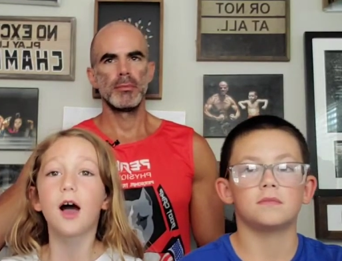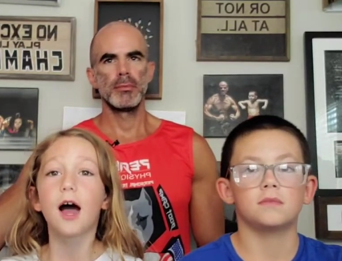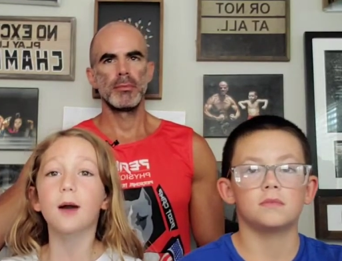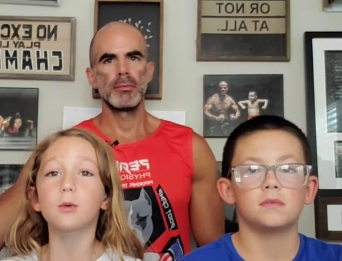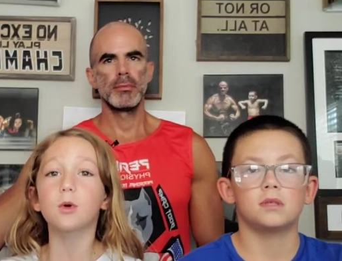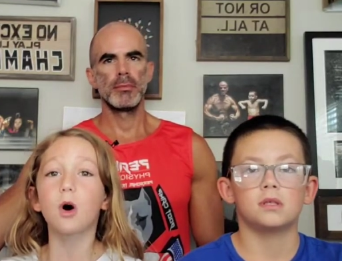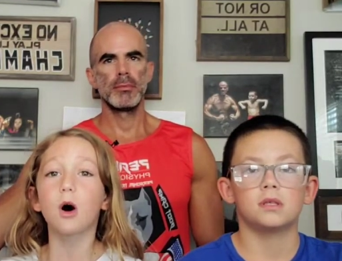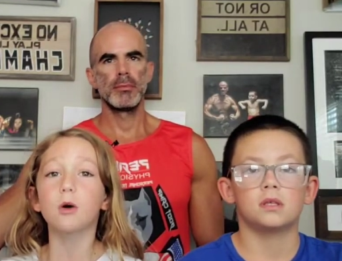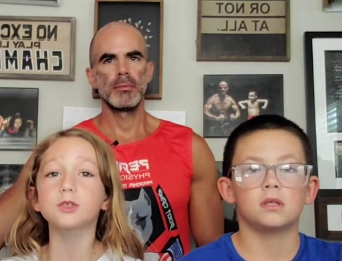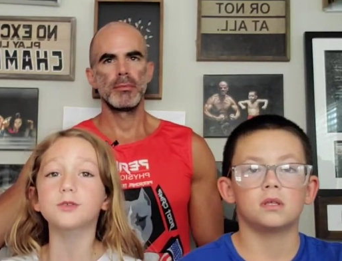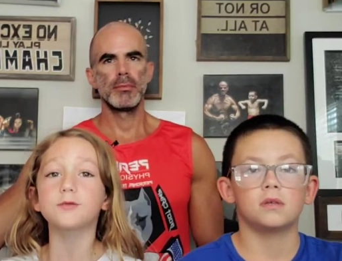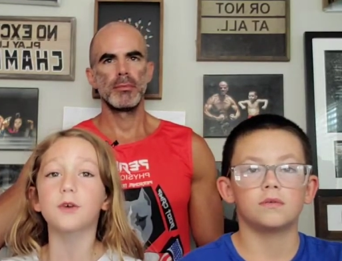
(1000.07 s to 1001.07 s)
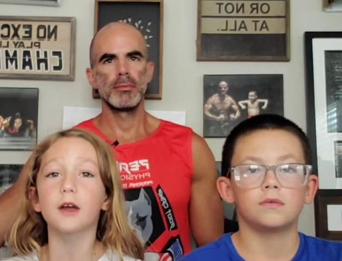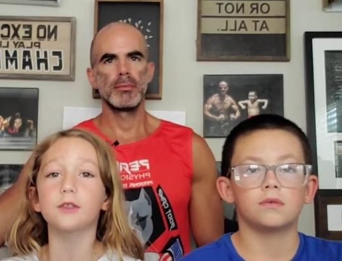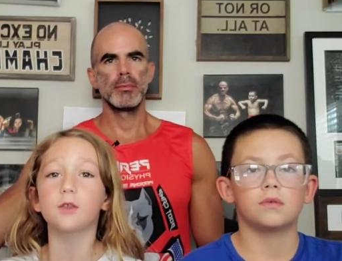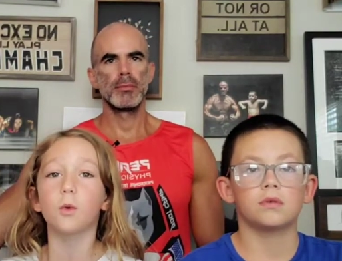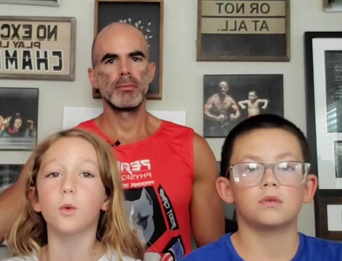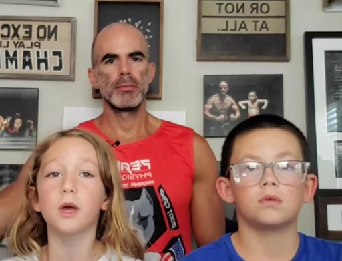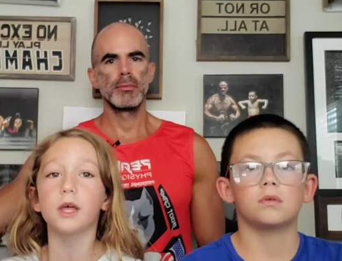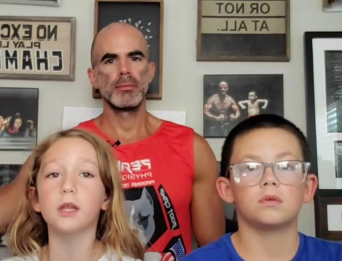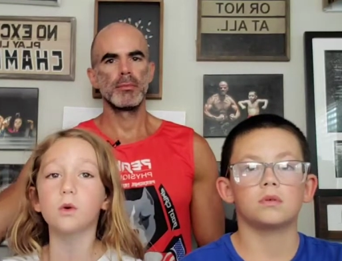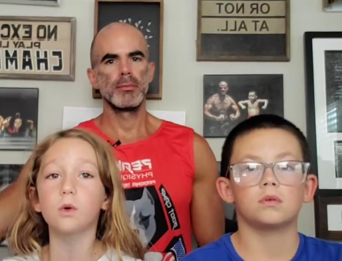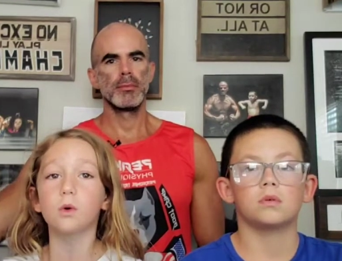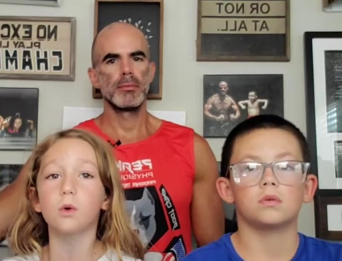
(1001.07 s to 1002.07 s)
Speaker 1: I will always find the win
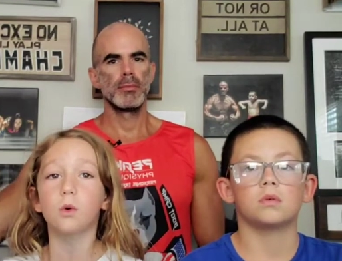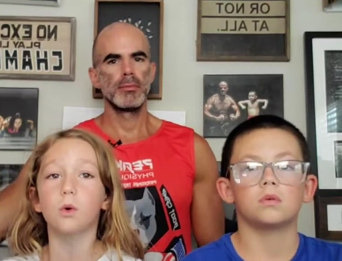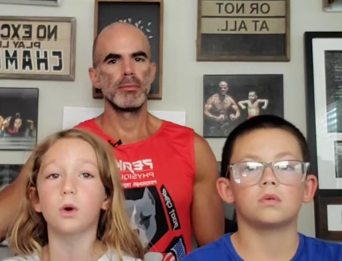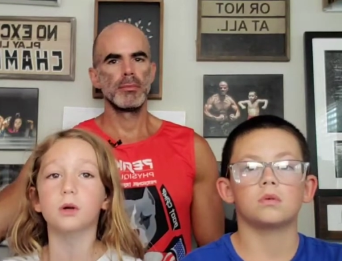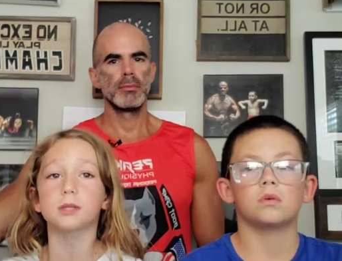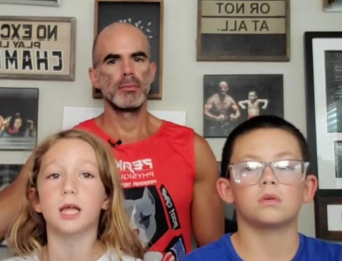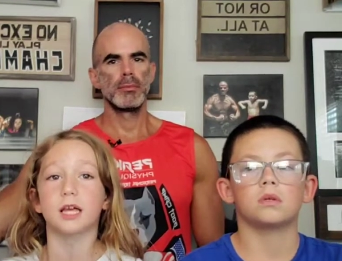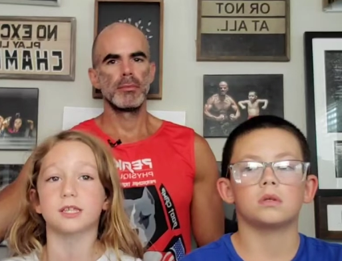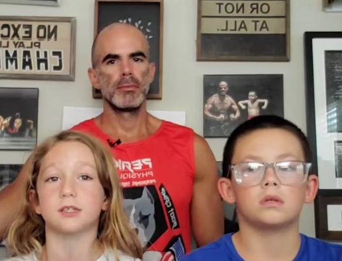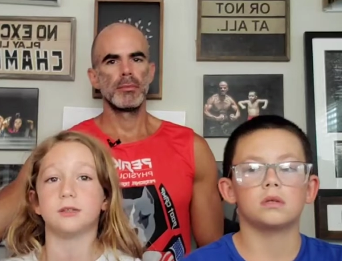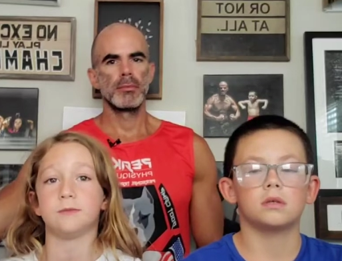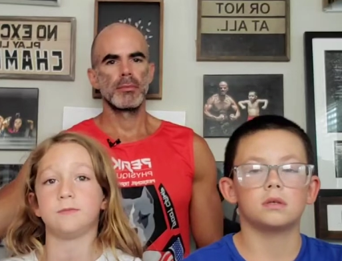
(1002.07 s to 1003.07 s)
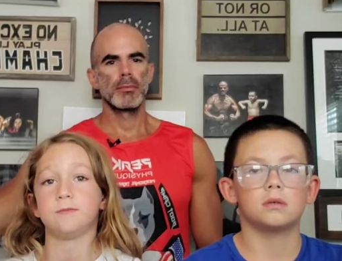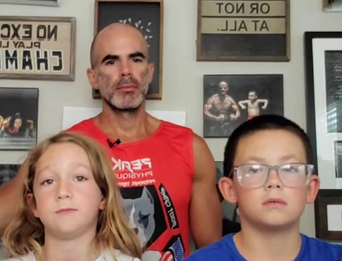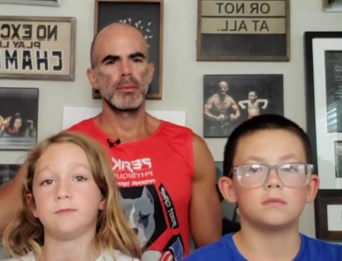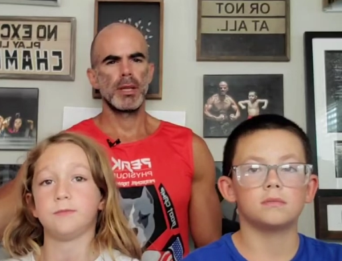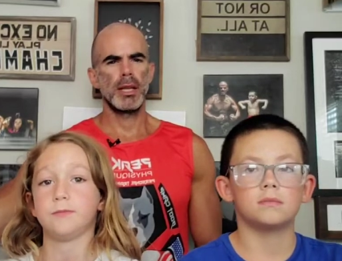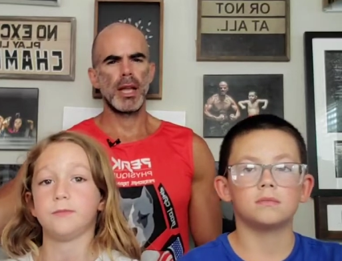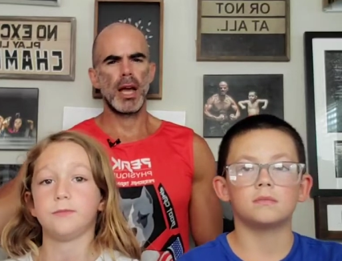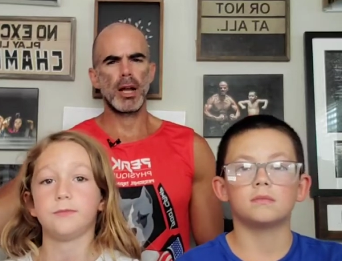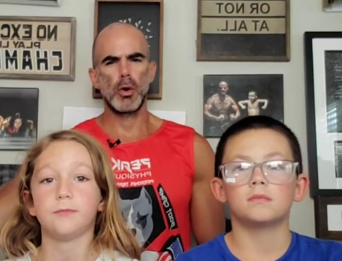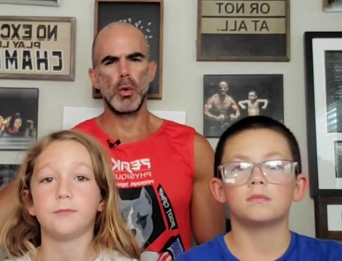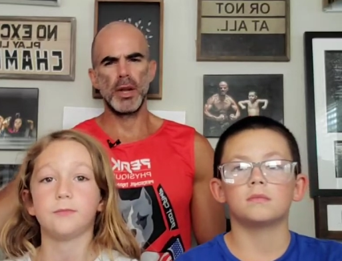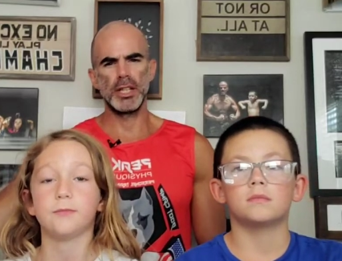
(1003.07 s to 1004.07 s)
or lesson.
Speaker 2: And not
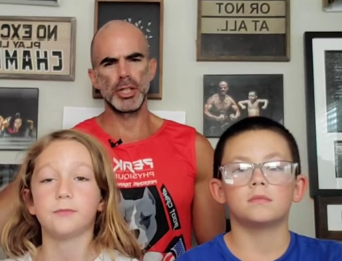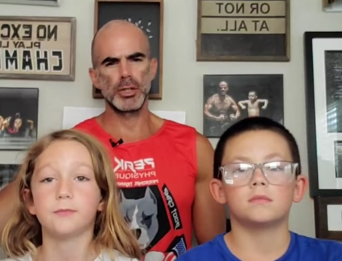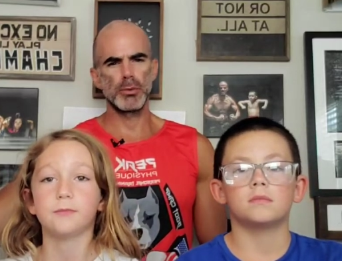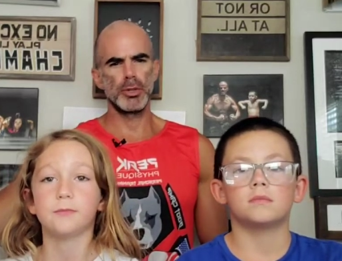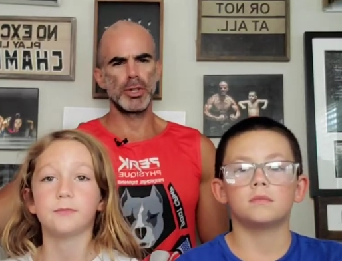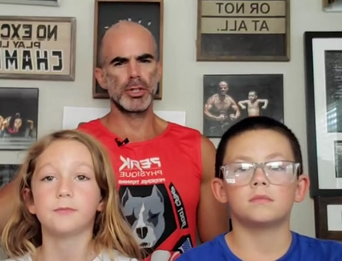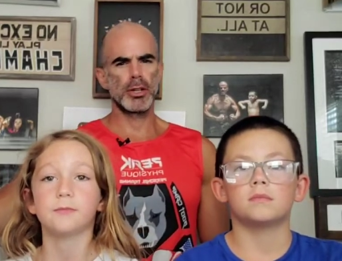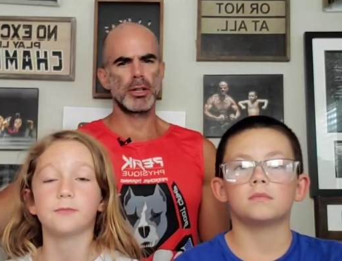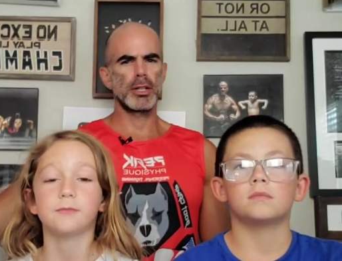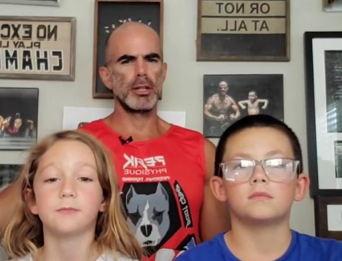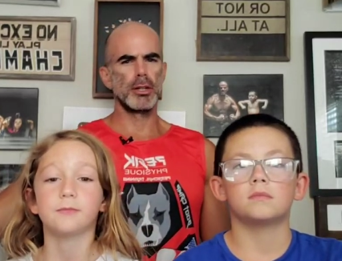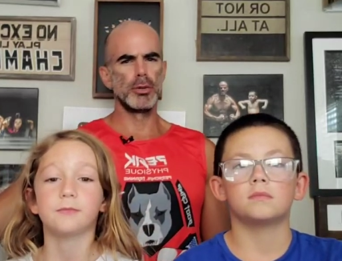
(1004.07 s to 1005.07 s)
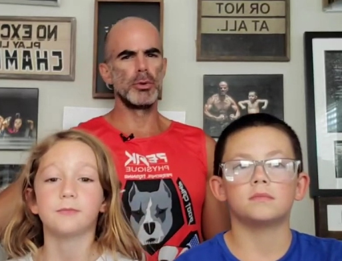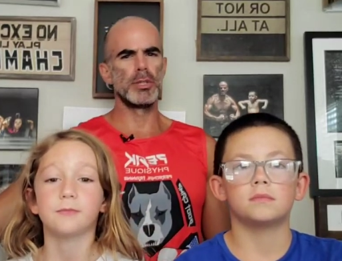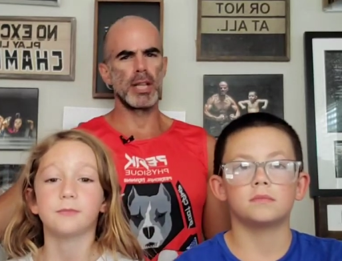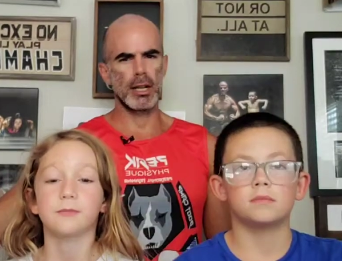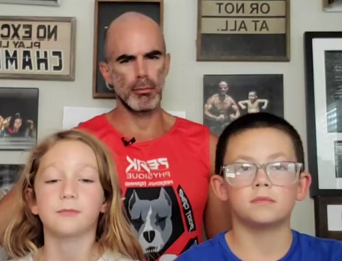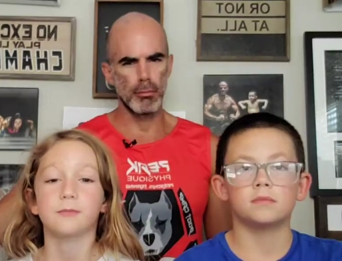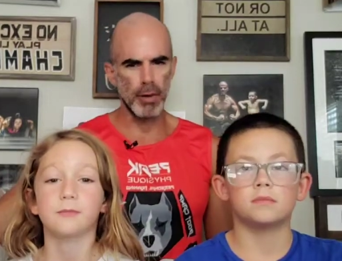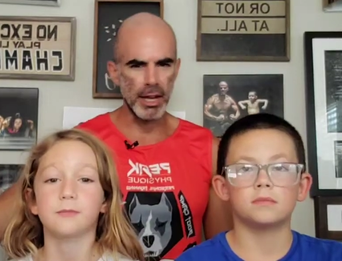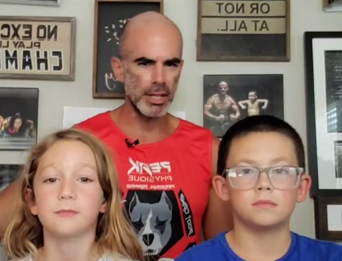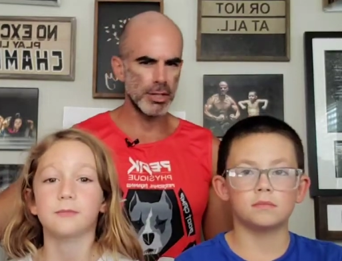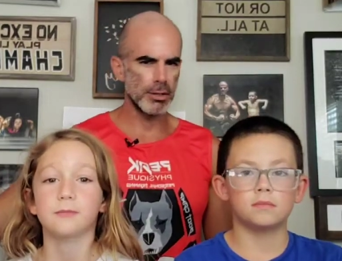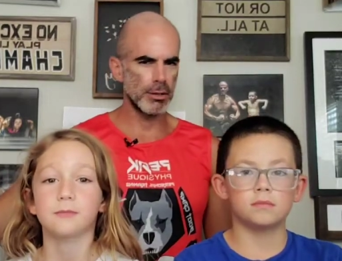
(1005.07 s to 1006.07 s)
quit just when you start to lose, like a
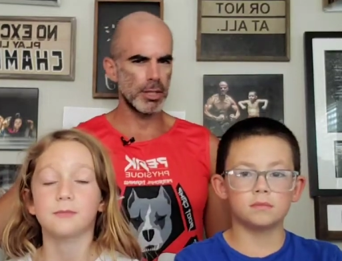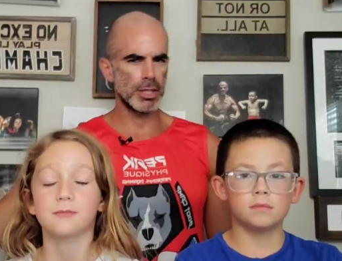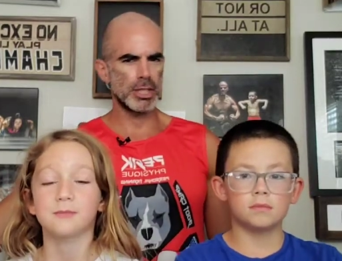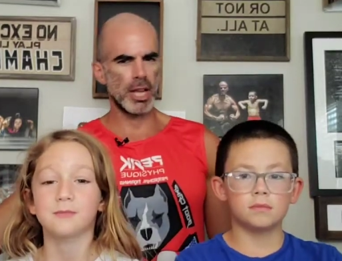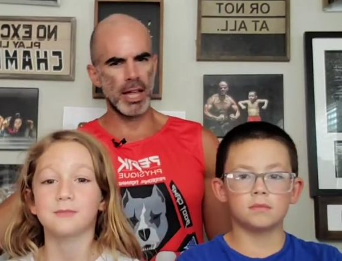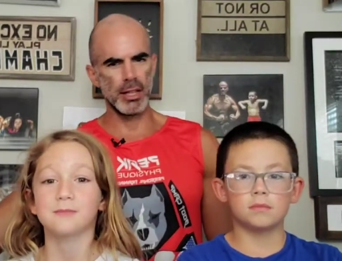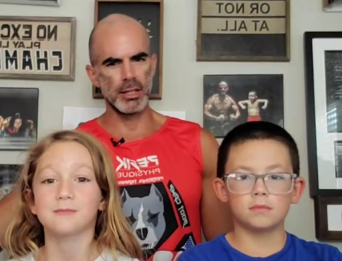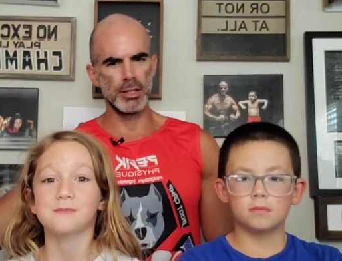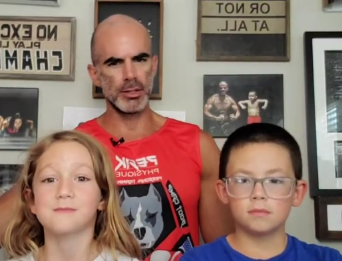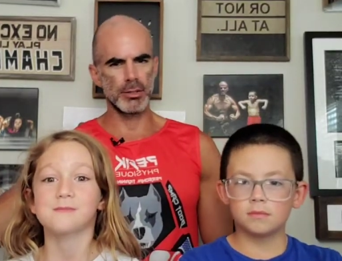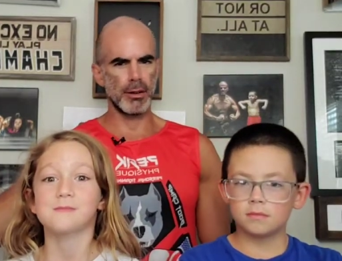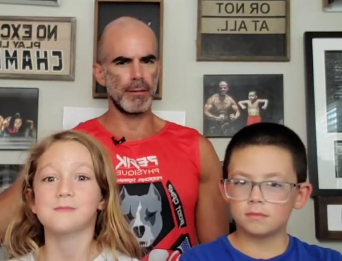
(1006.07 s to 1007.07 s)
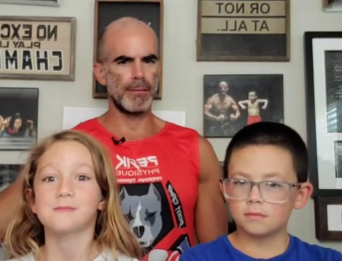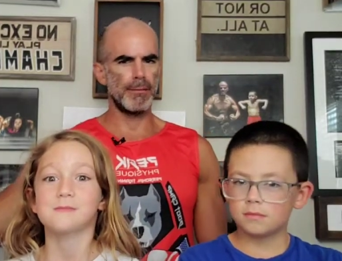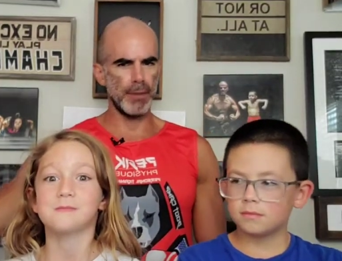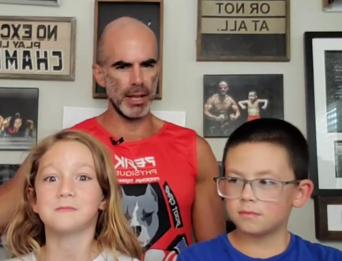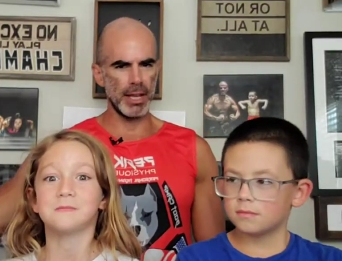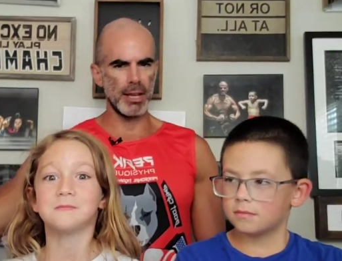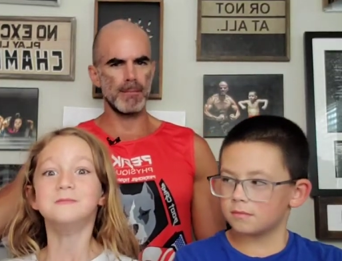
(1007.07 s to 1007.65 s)
race or a challenge or a fight.